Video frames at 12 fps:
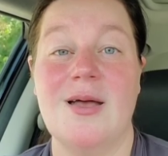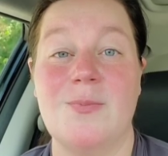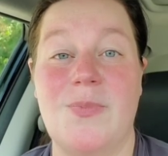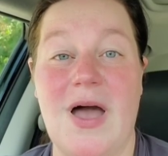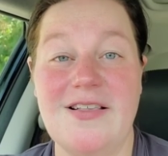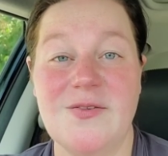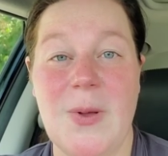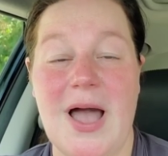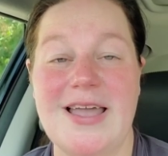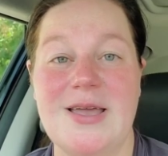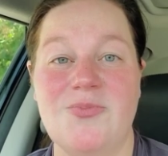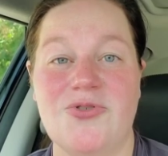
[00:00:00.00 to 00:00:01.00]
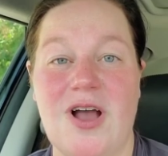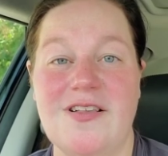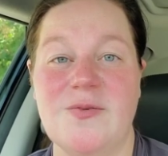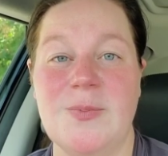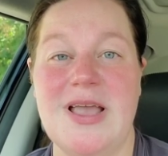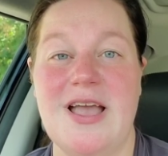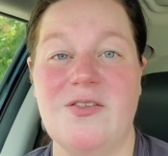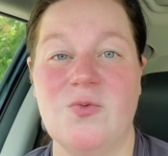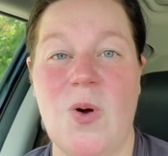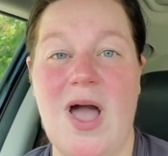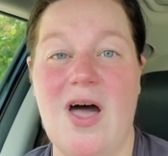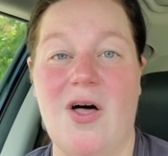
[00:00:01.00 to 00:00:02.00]
Best Buy impressed me as
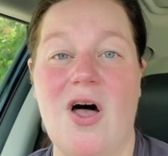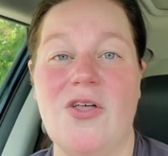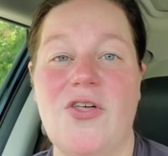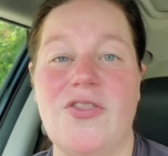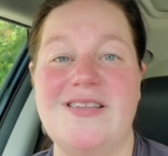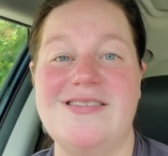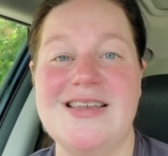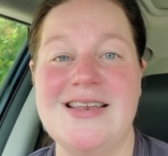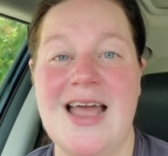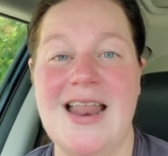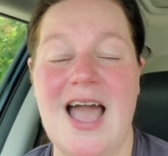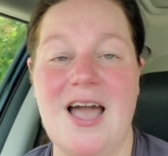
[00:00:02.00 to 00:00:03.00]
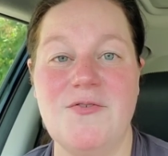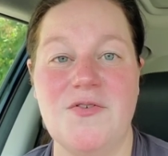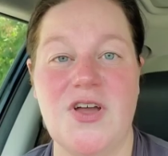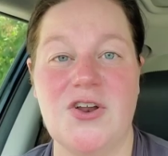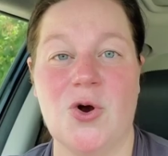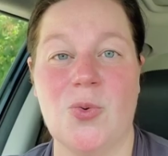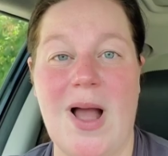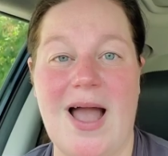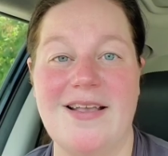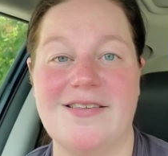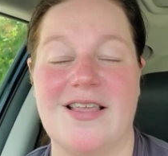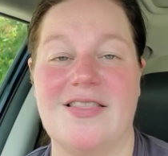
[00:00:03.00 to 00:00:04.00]
well, although they did not have Event
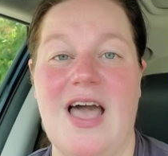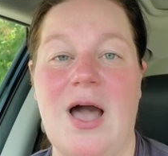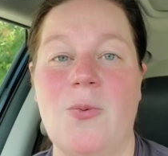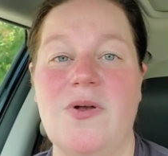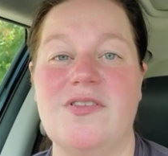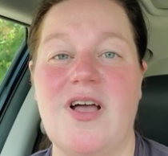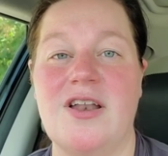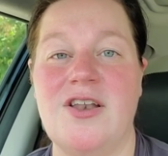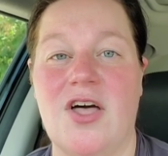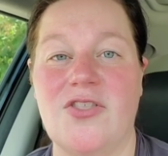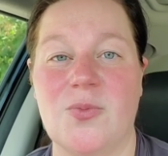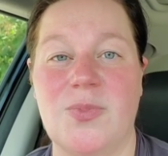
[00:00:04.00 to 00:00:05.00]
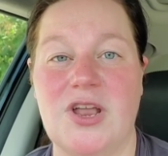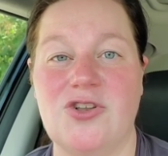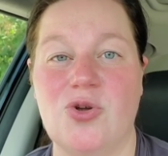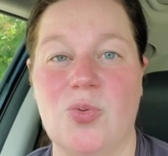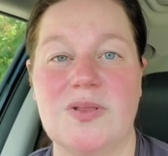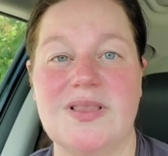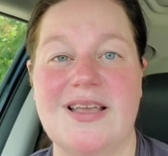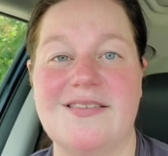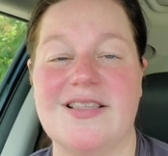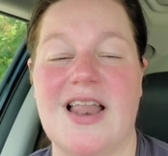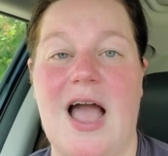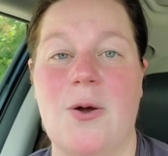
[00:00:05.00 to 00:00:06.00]
Horizon. That was another big new release
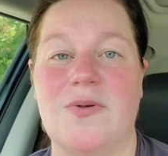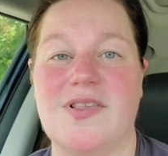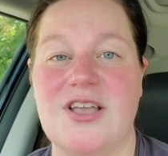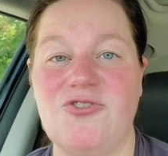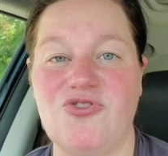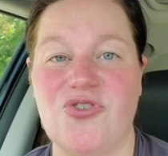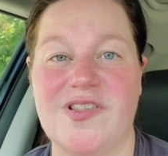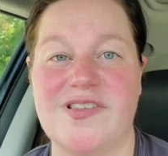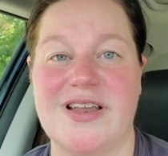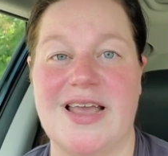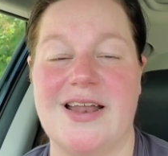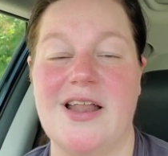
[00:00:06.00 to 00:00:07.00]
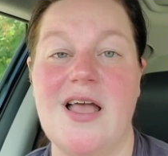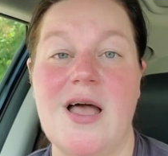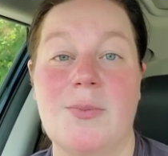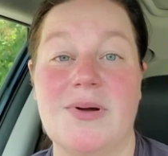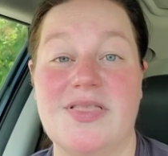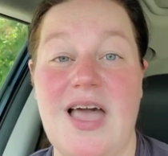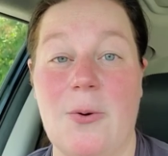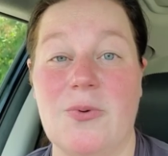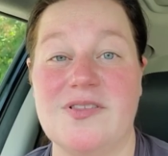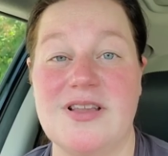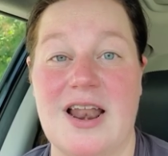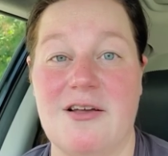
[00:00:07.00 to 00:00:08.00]
that I was interested in, but that
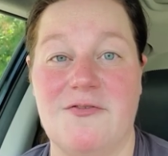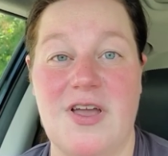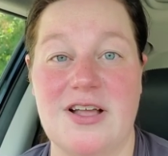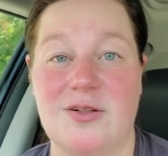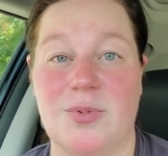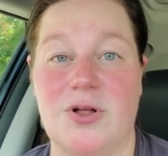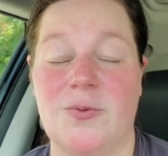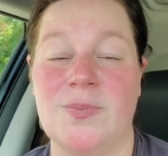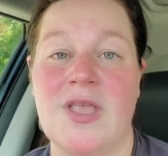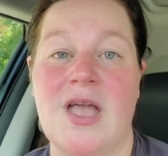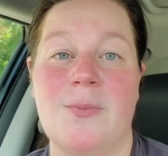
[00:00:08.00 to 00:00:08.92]
was not available.